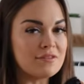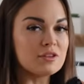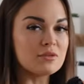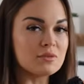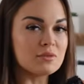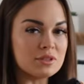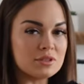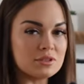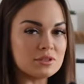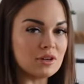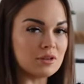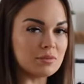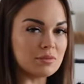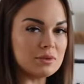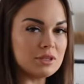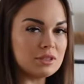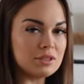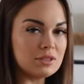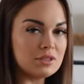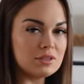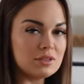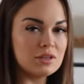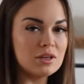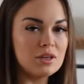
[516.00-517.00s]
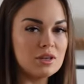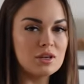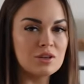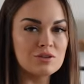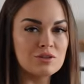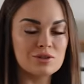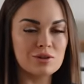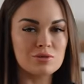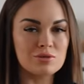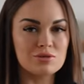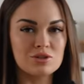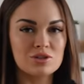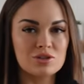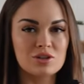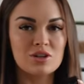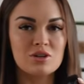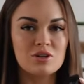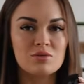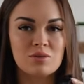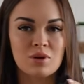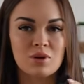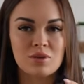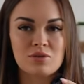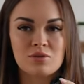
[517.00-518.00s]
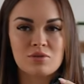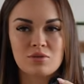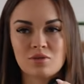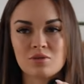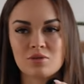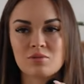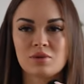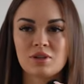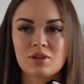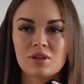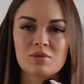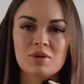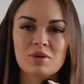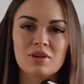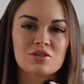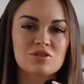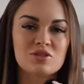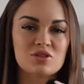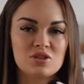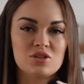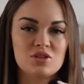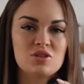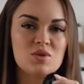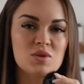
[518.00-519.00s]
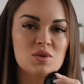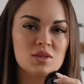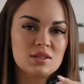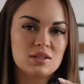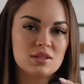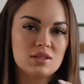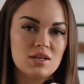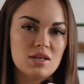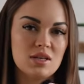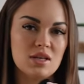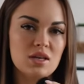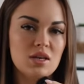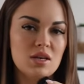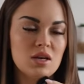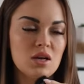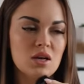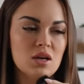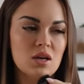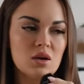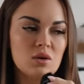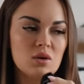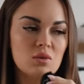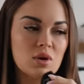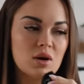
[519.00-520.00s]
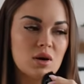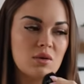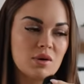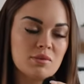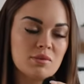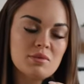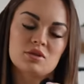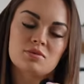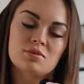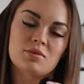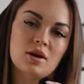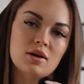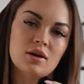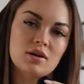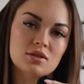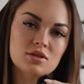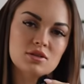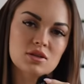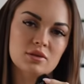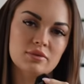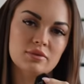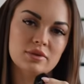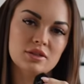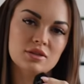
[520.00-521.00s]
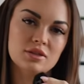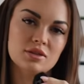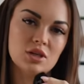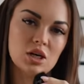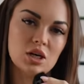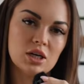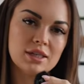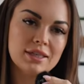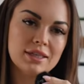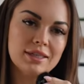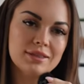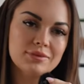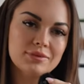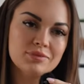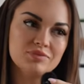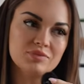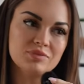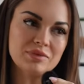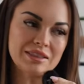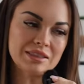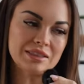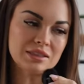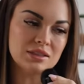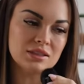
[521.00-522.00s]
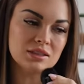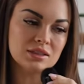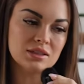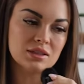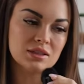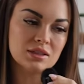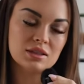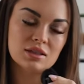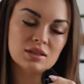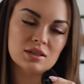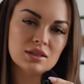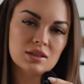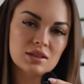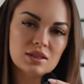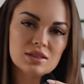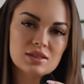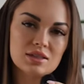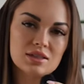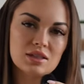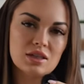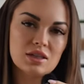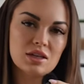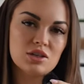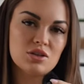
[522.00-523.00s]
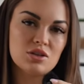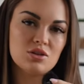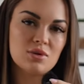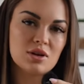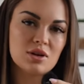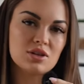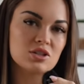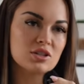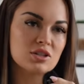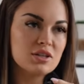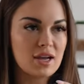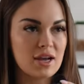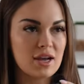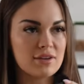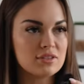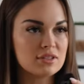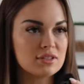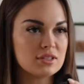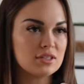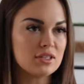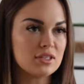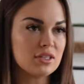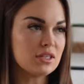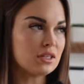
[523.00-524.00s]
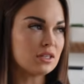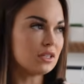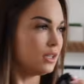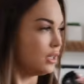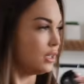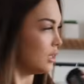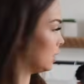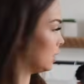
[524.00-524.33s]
the restock pieces. So I was just going to run through them really quick just so you can see what women's products are restocking. Because you actually haven't seen